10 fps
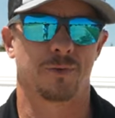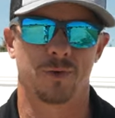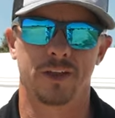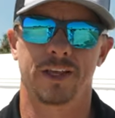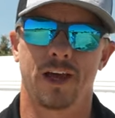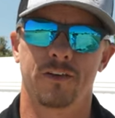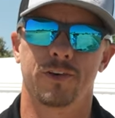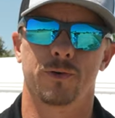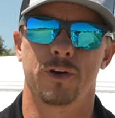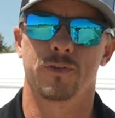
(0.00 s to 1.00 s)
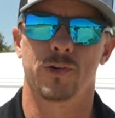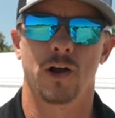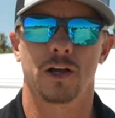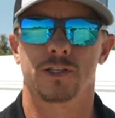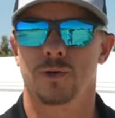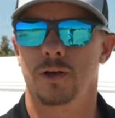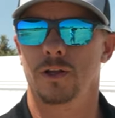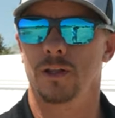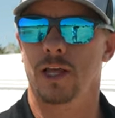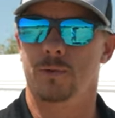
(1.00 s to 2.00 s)
the really heavy river rock
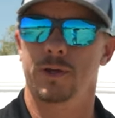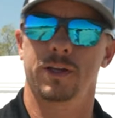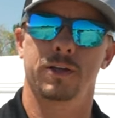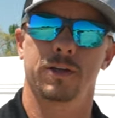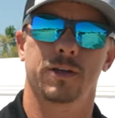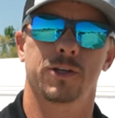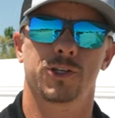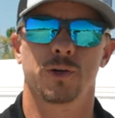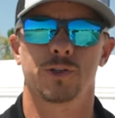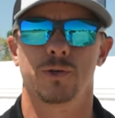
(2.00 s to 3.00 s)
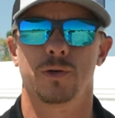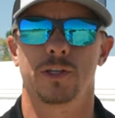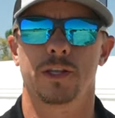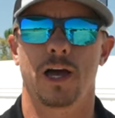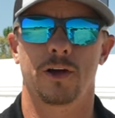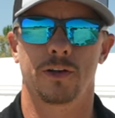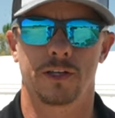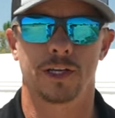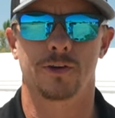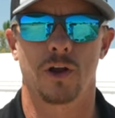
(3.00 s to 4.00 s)
soil, like we showed you in the how to
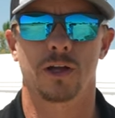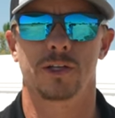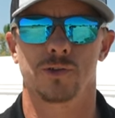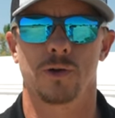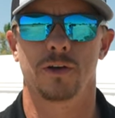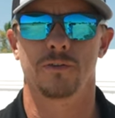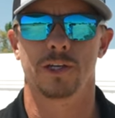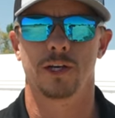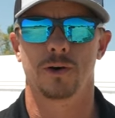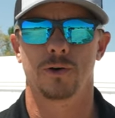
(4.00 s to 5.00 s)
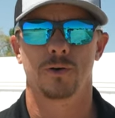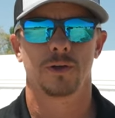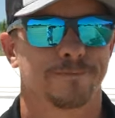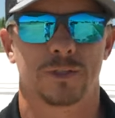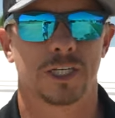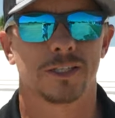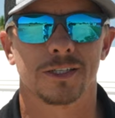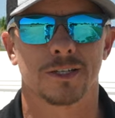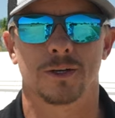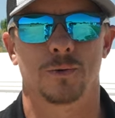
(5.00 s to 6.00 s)
dig in rocky soil video, this
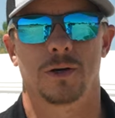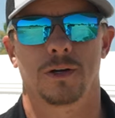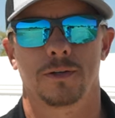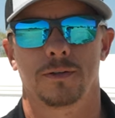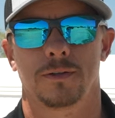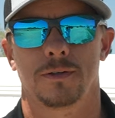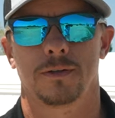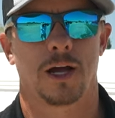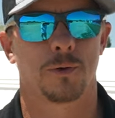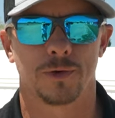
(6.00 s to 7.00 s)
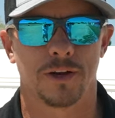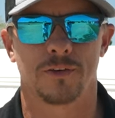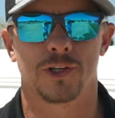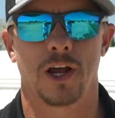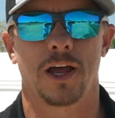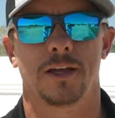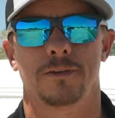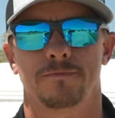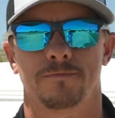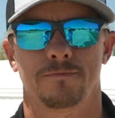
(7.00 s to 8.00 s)
isn't gonna work. I would never try it.
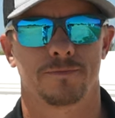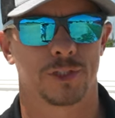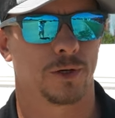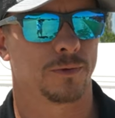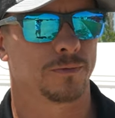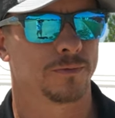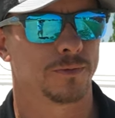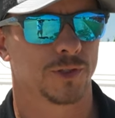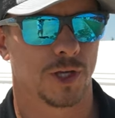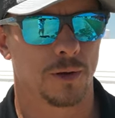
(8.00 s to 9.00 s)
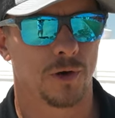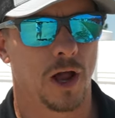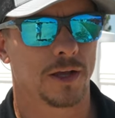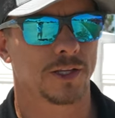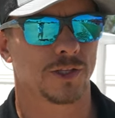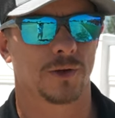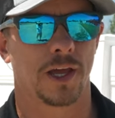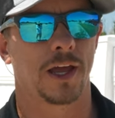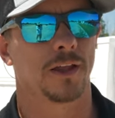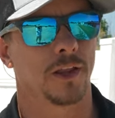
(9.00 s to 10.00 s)
So some rock is
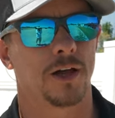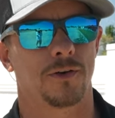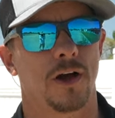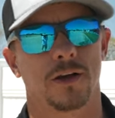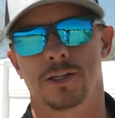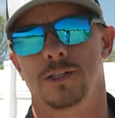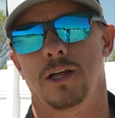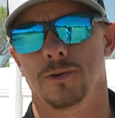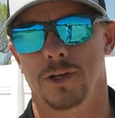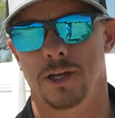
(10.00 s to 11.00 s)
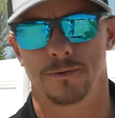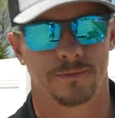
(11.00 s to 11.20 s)
okay, a lot of rock is not okay.